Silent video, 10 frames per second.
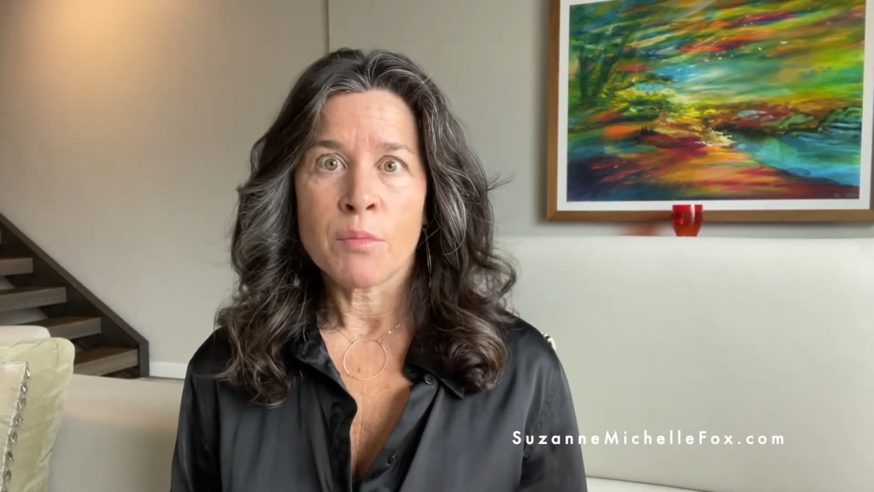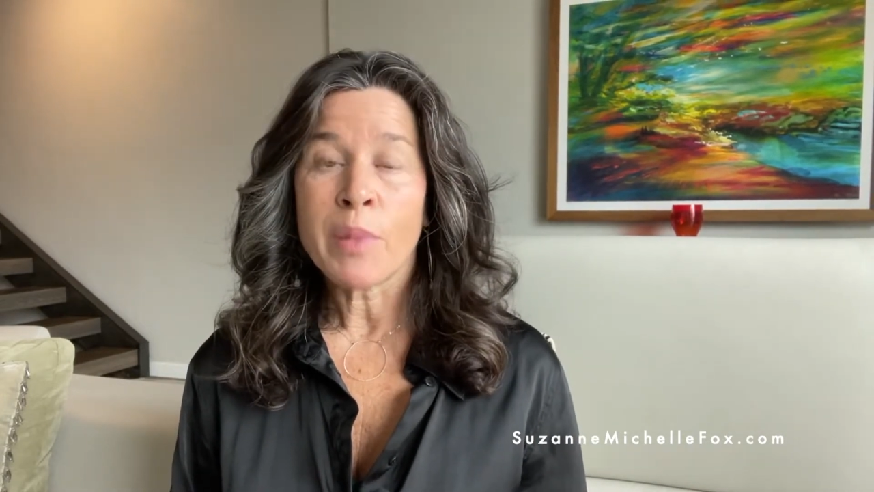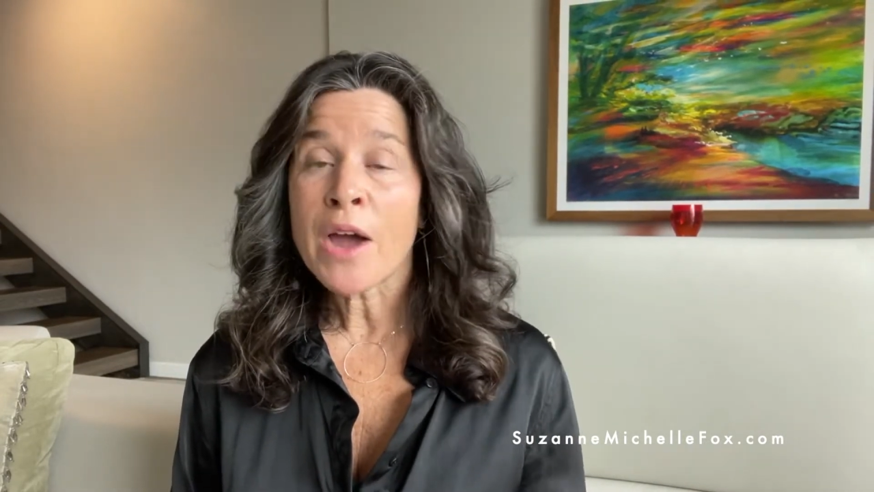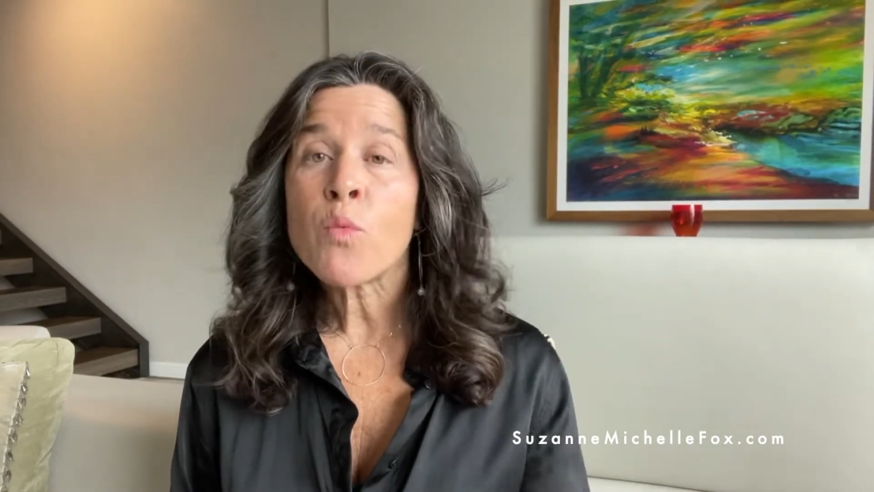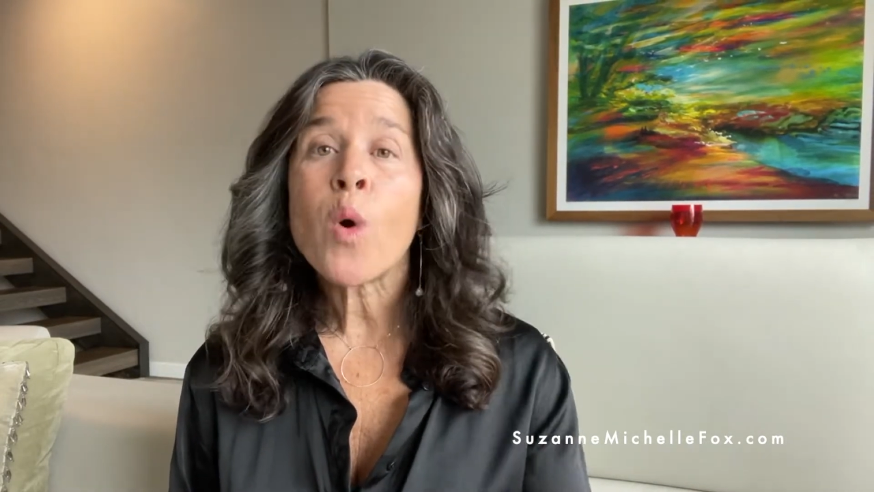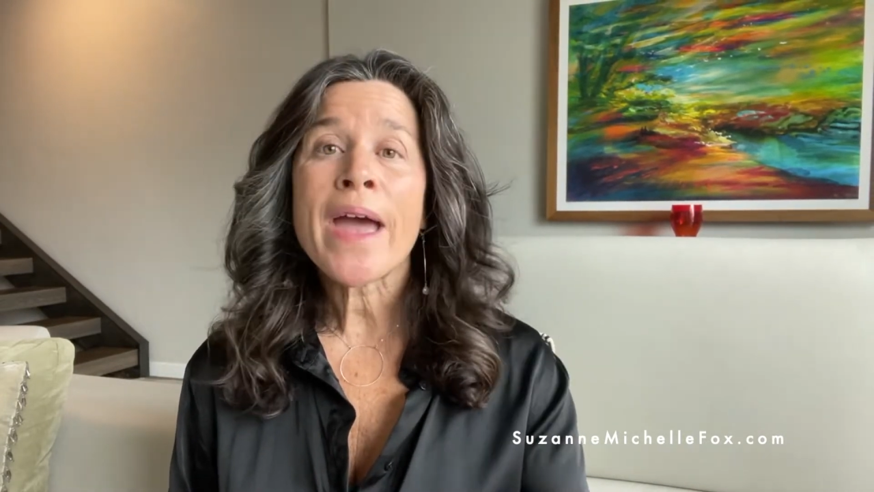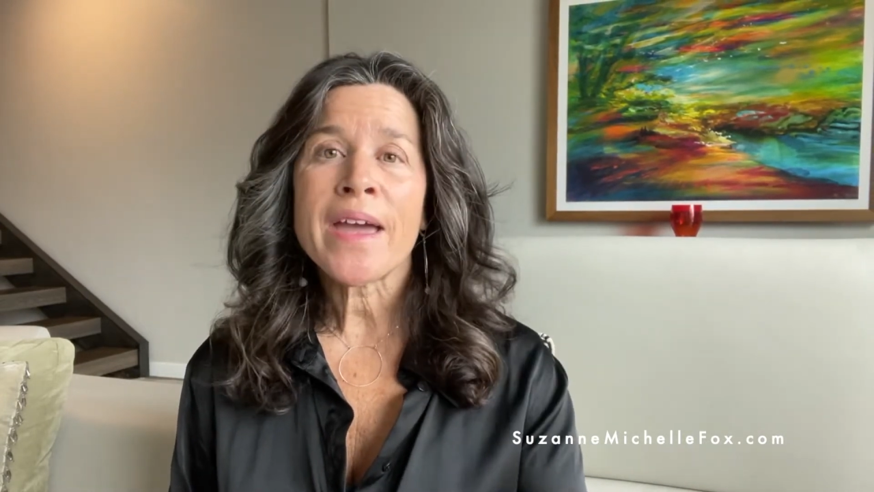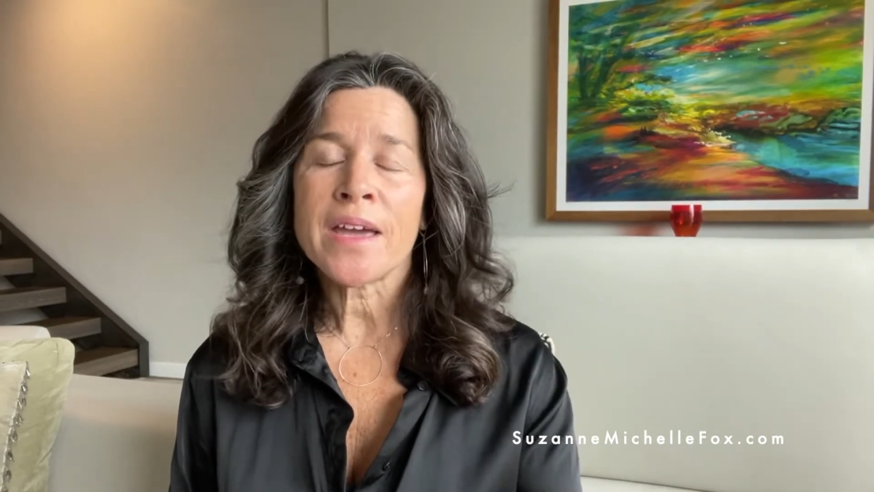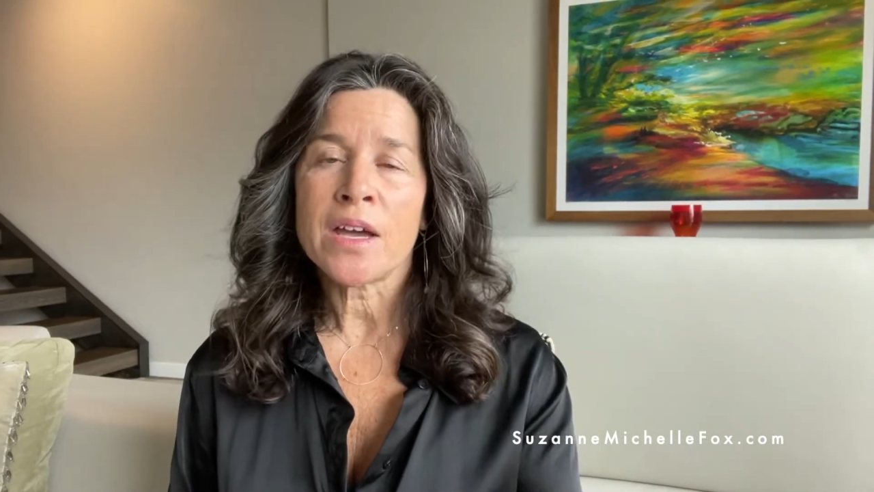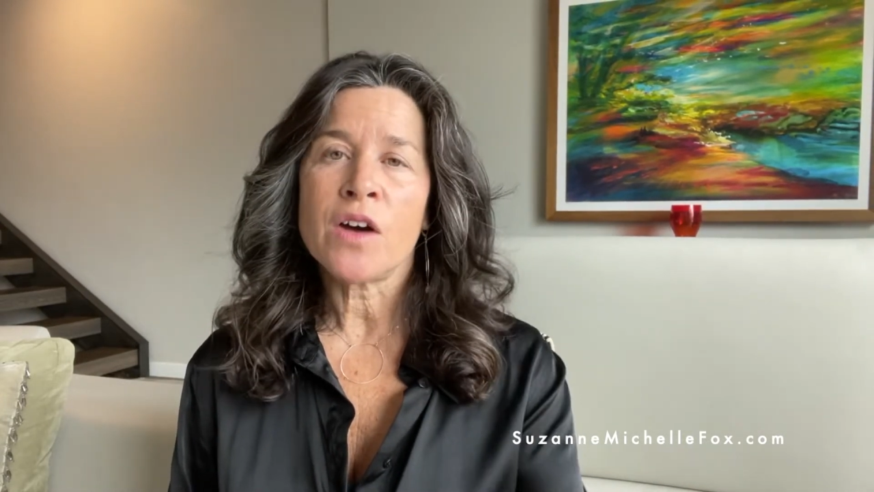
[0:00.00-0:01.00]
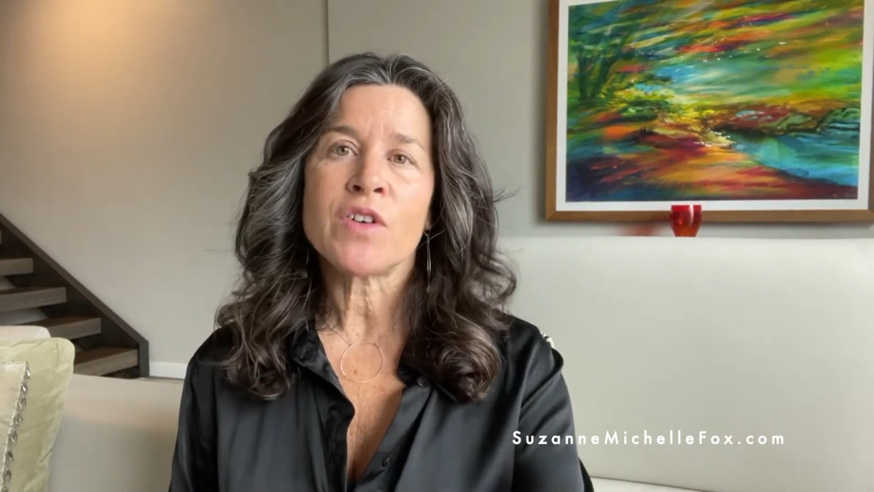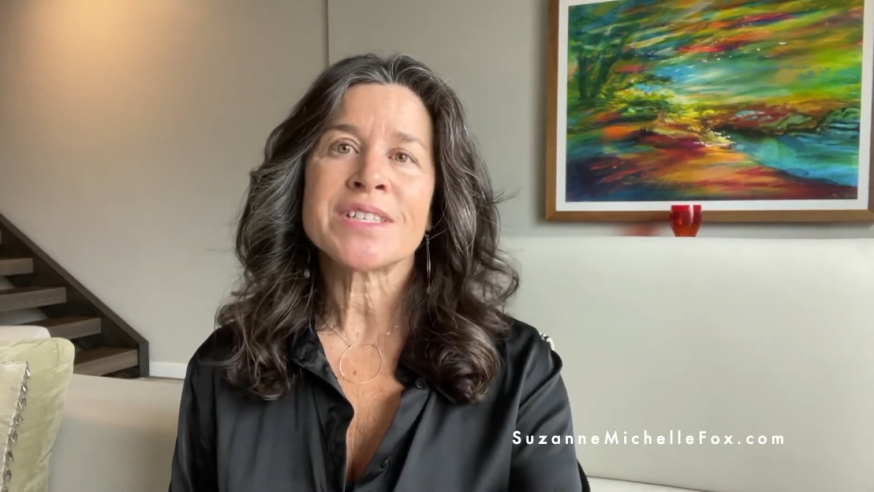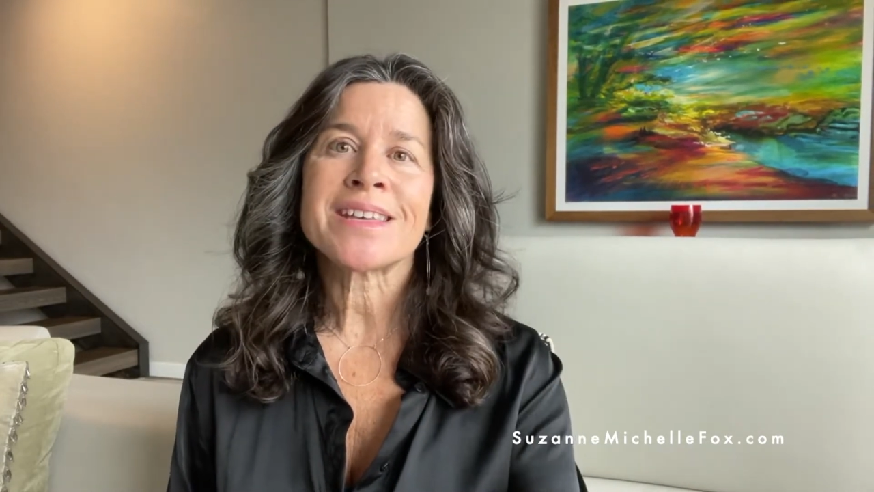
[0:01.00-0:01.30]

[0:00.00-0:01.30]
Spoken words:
by way of us